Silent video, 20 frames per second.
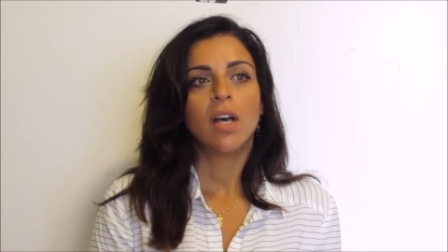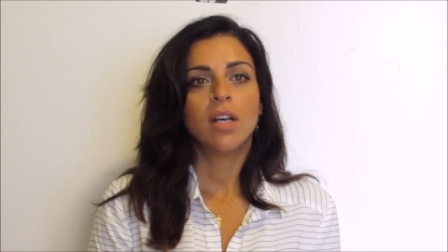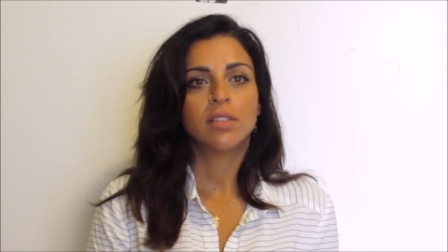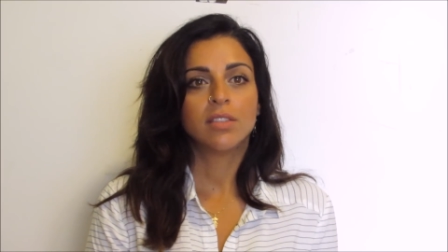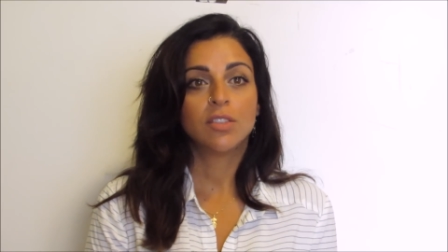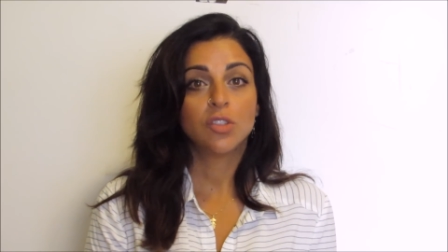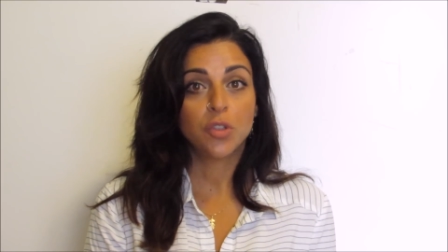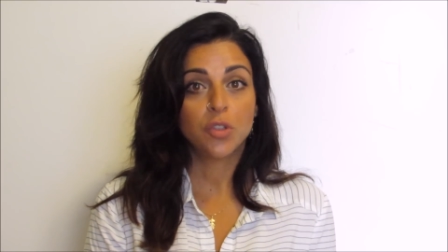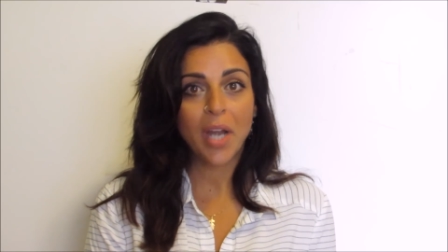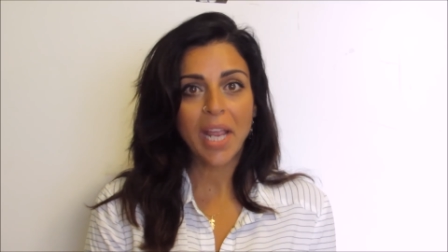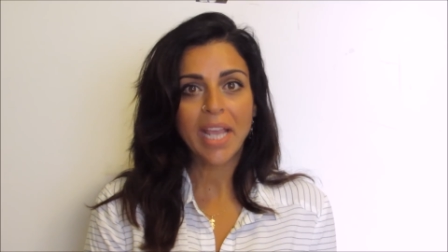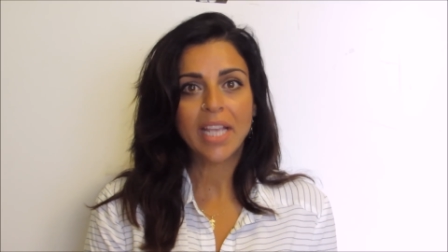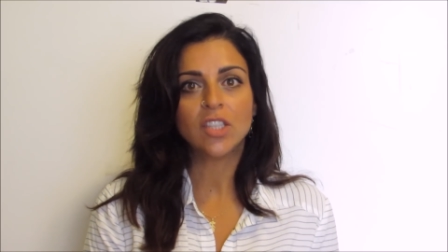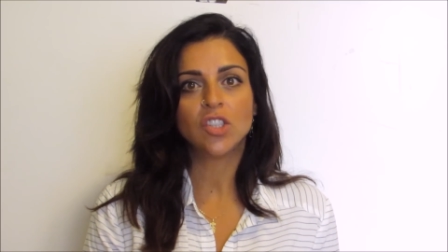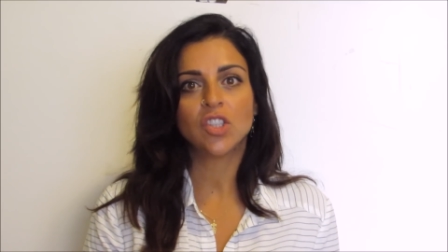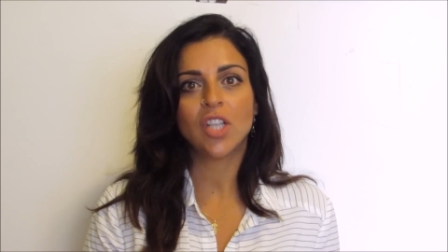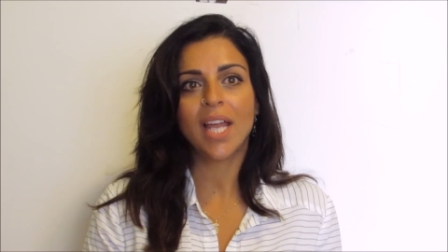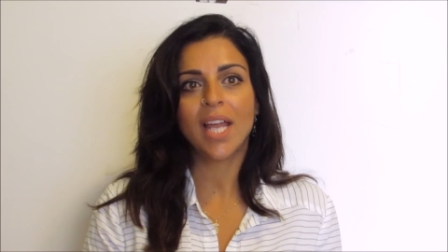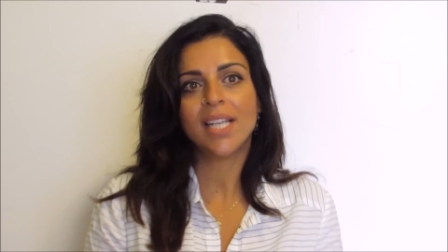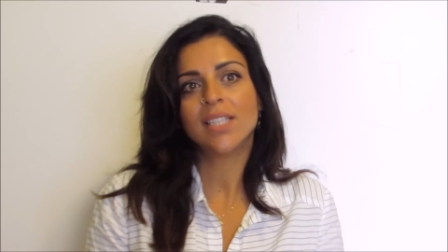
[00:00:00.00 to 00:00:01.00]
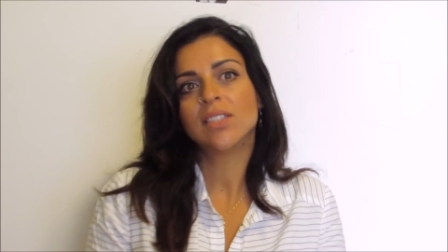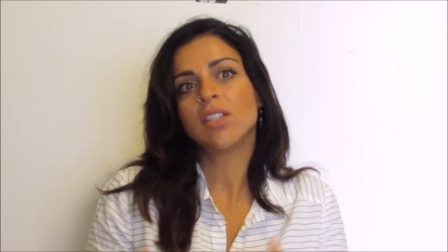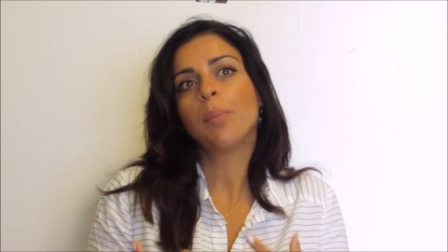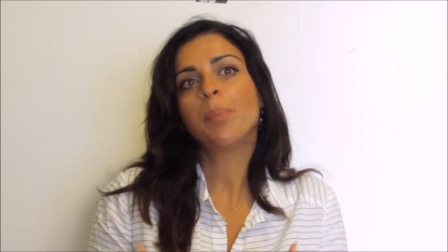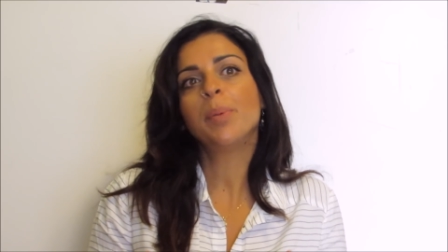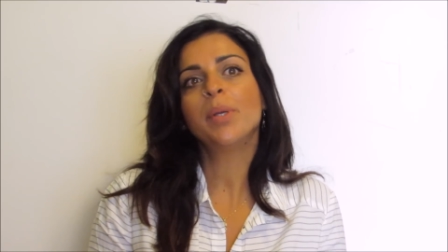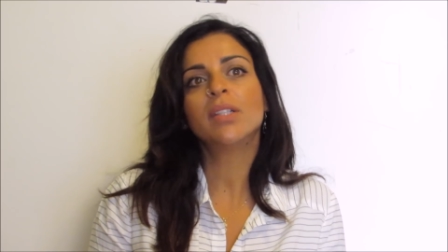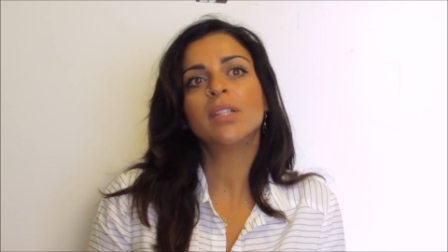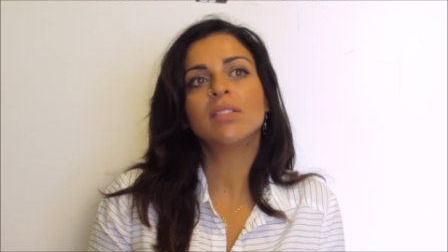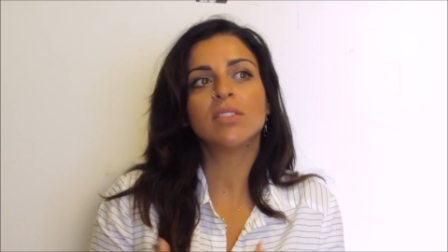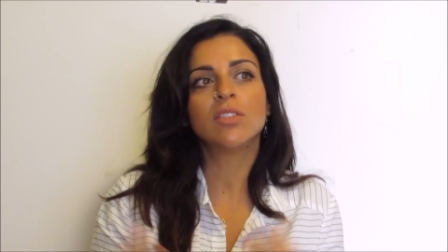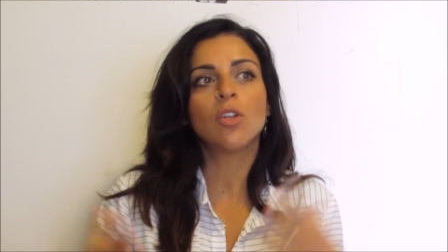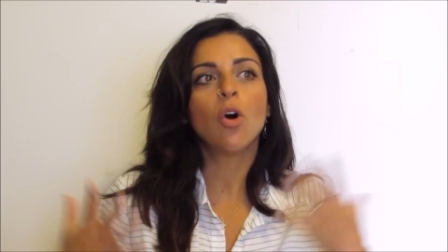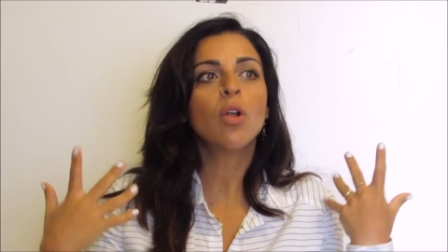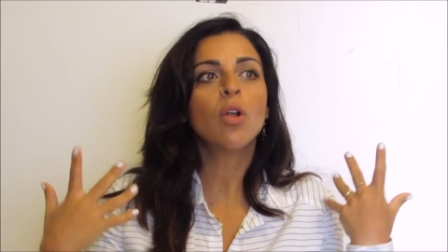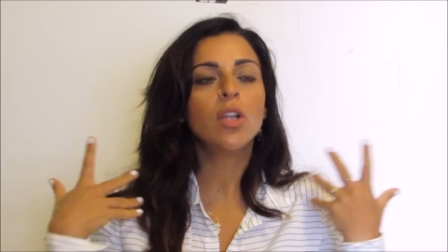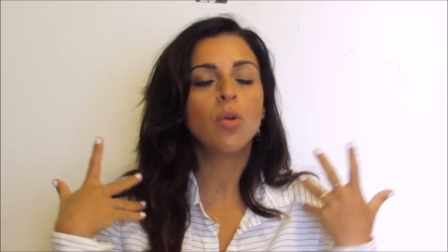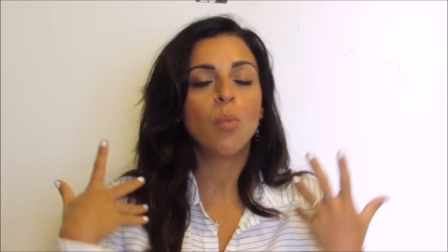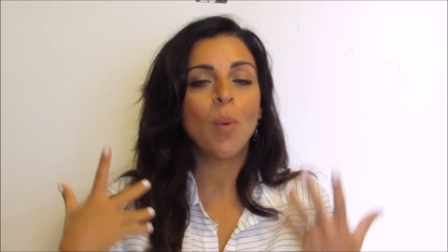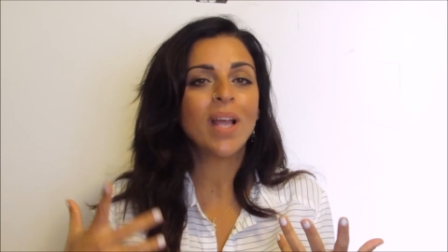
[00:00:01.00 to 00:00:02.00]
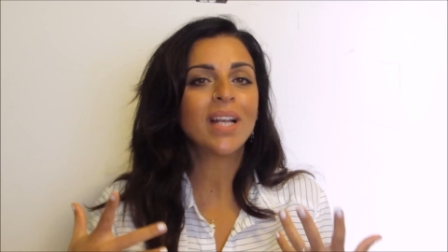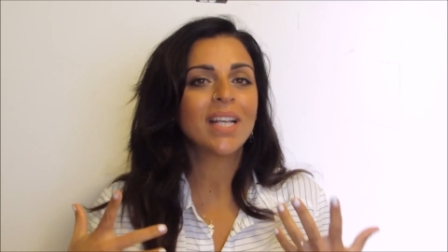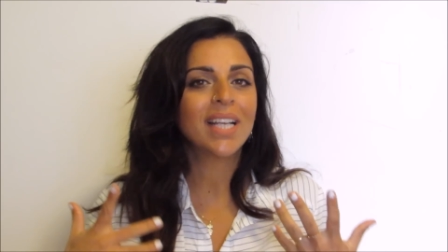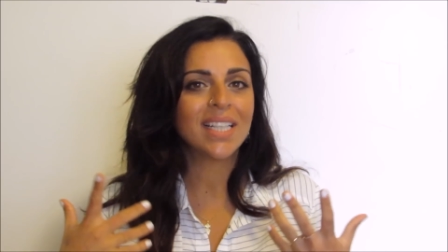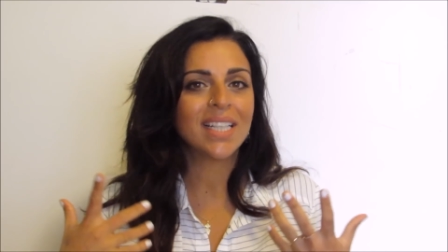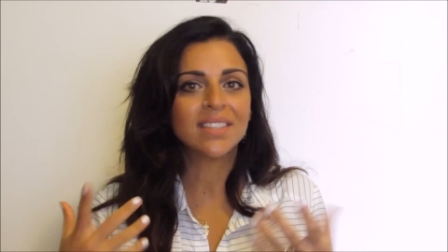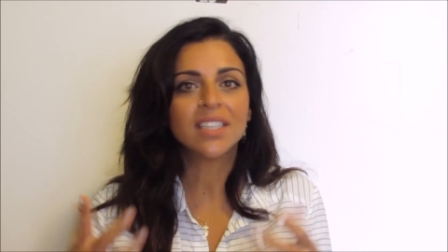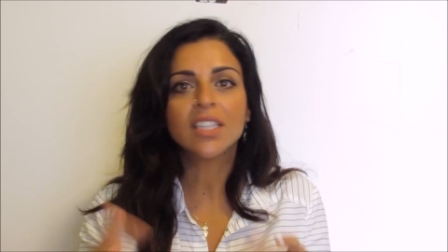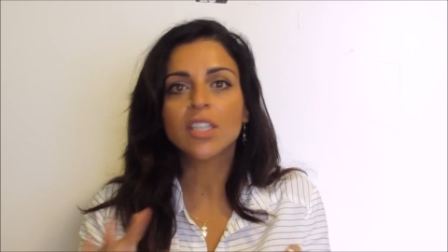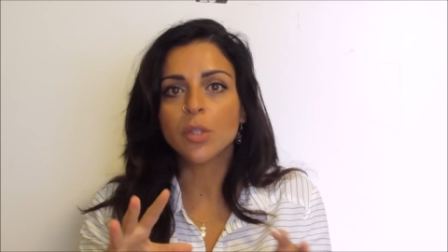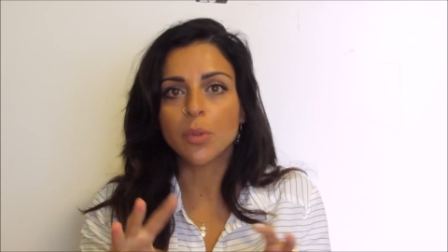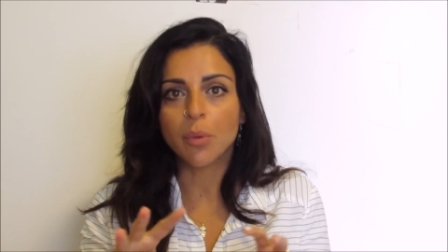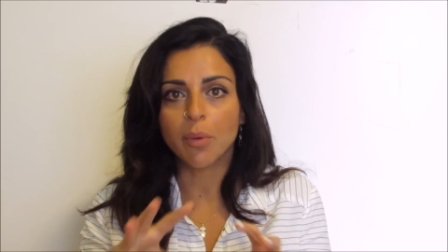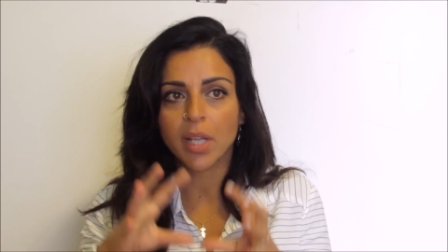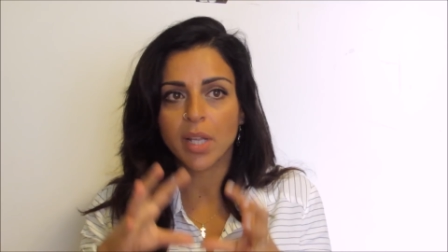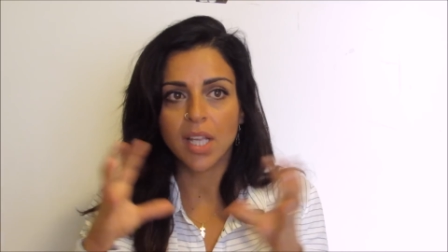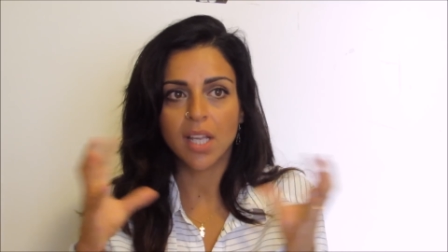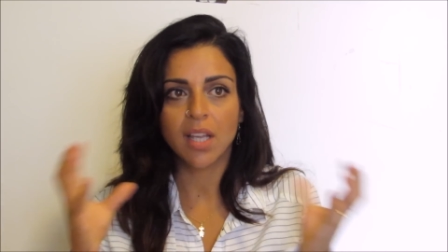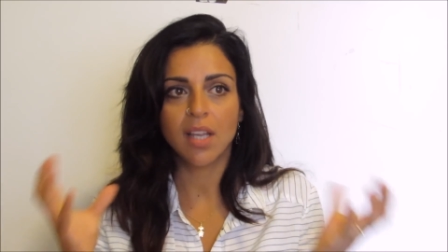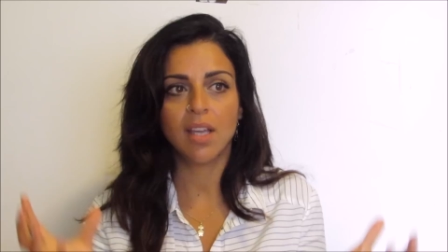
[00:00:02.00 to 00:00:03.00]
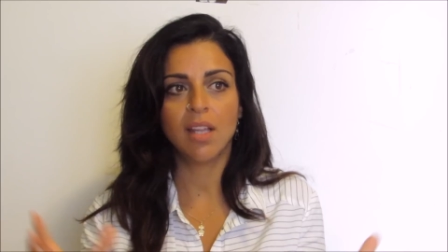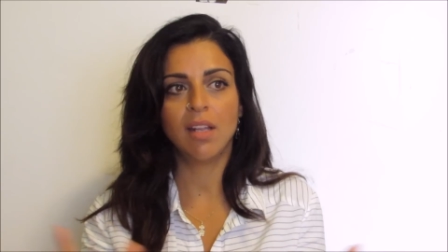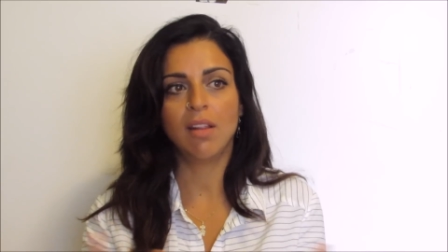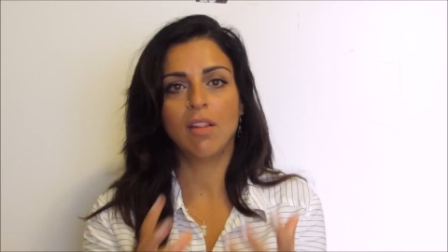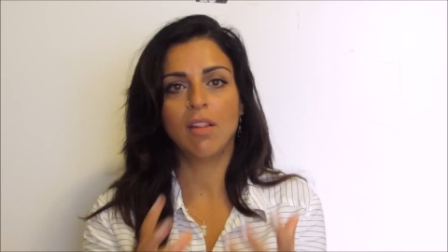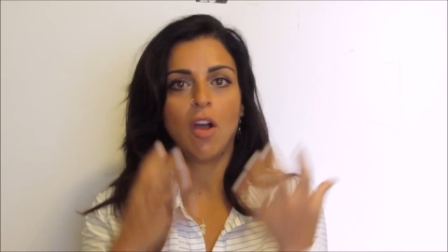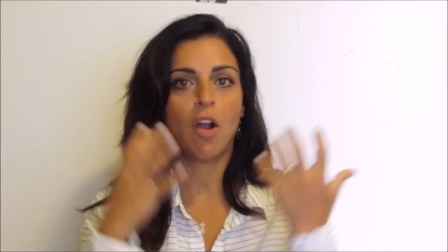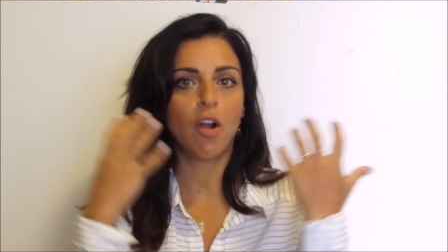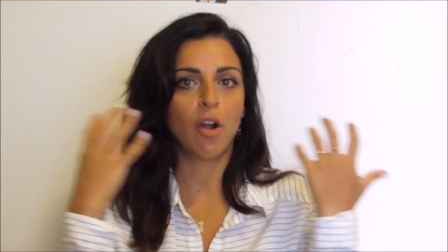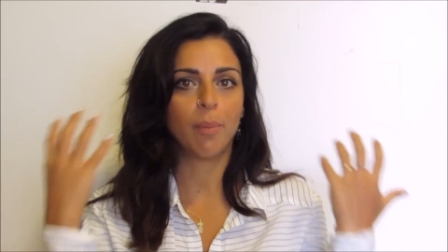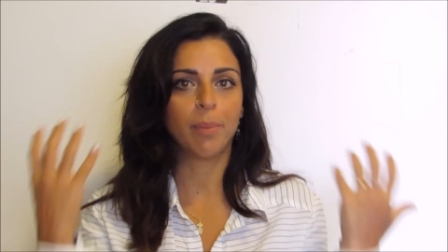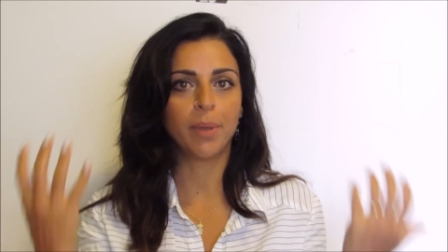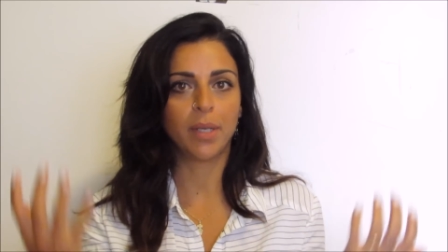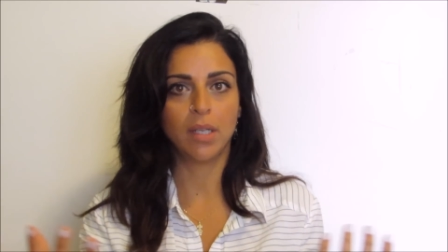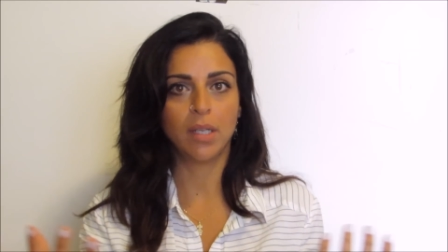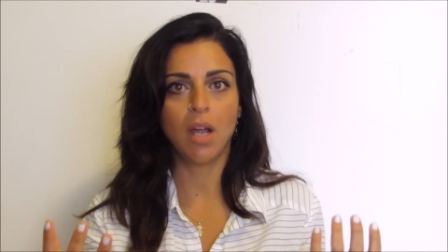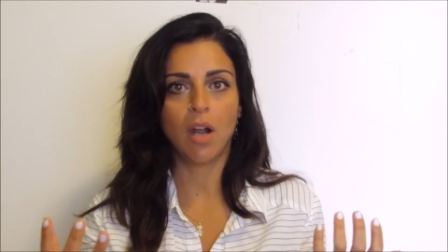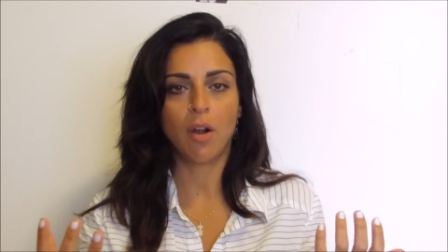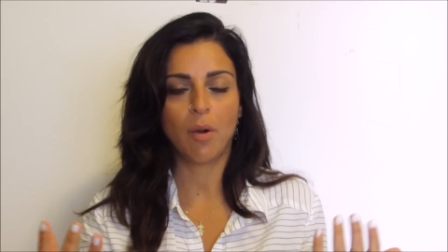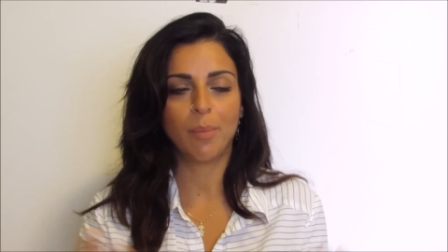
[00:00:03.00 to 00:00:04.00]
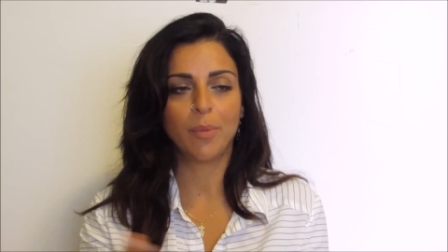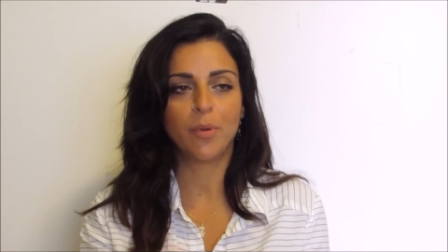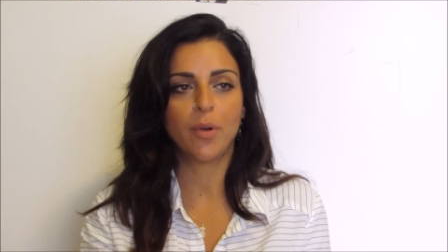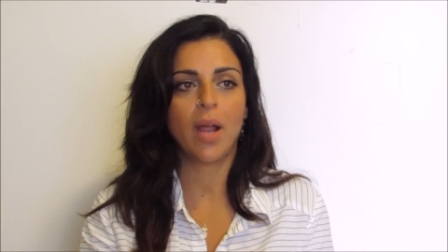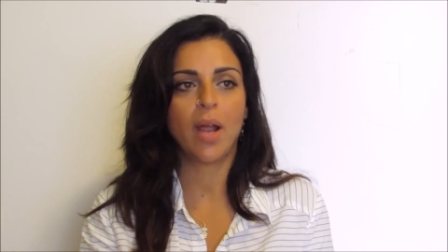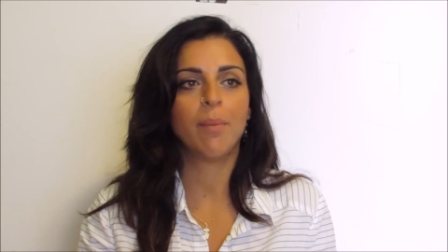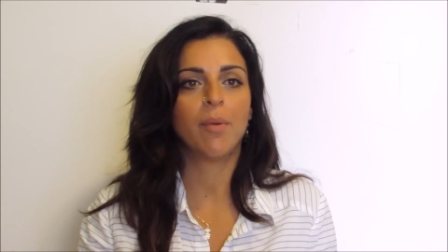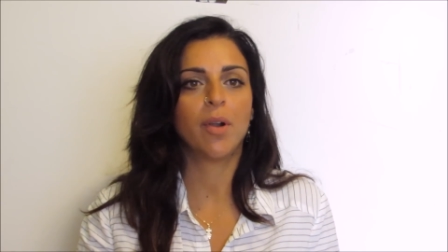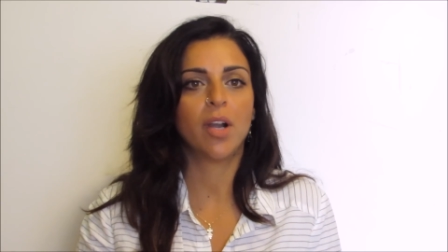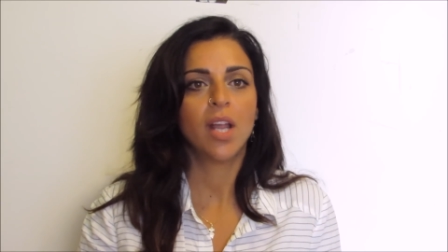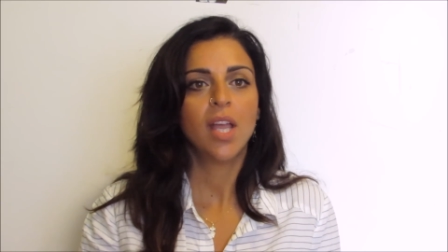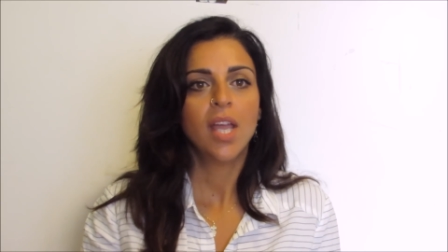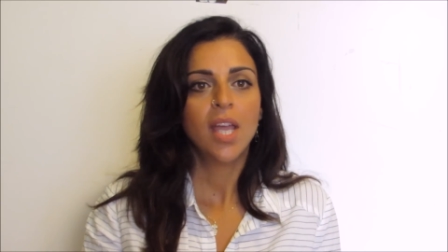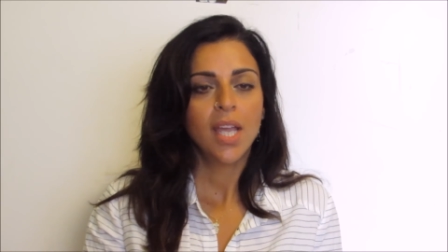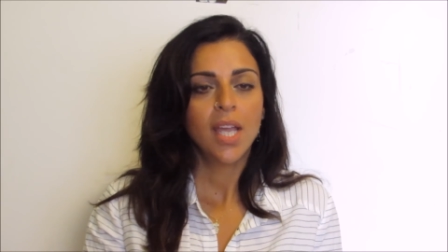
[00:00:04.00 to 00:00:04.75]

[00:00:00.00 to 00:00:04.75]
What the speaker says: strange and it appears in only one category in the Arab grammar.